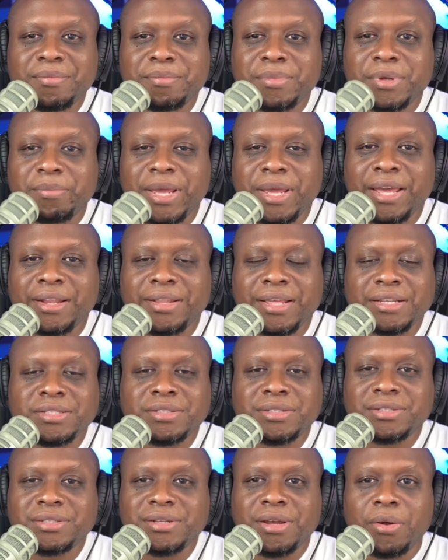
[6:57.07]
But, man,
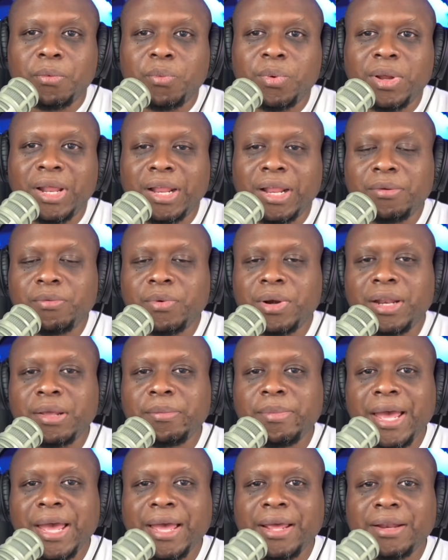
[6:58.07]
that's a really,
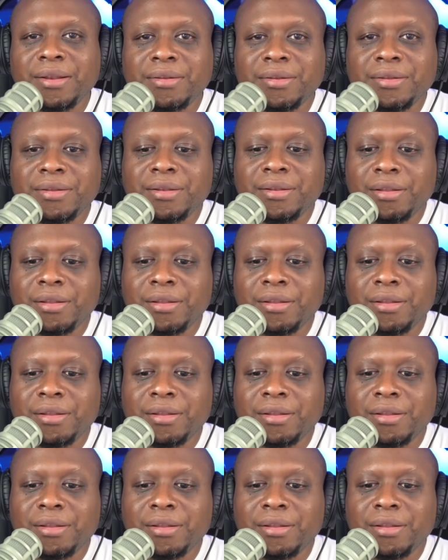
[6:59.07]
really bad